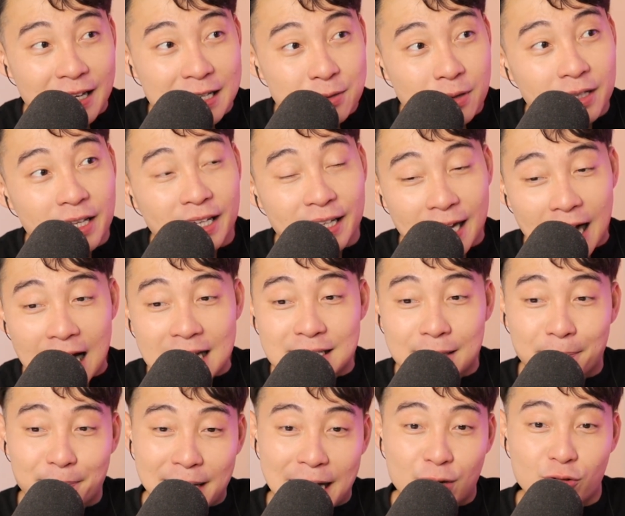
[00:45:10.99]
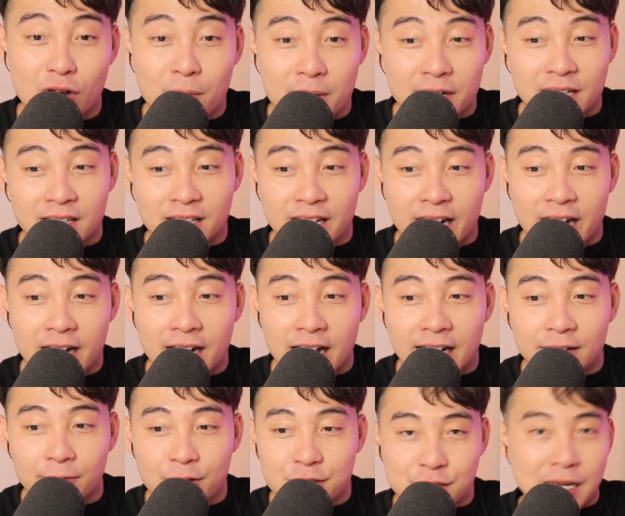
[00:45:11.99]
That's why they cast a black woman in there,
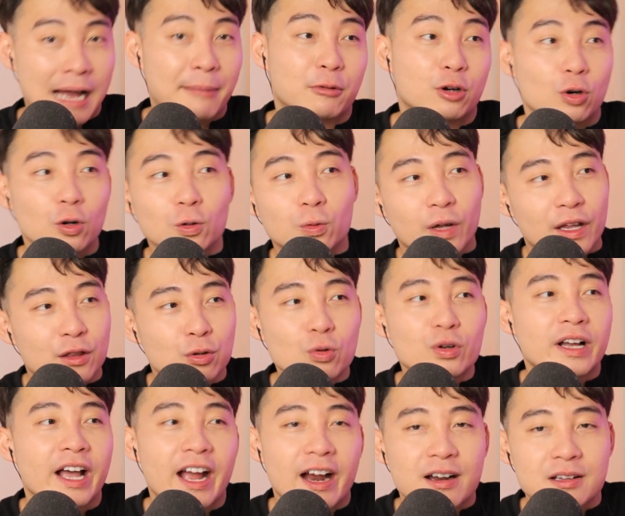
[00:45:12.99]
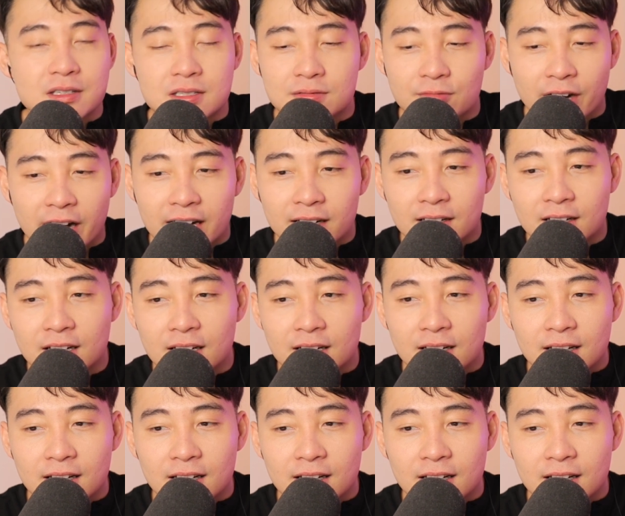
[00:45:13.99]
and which I'm cool with. Who cares, right?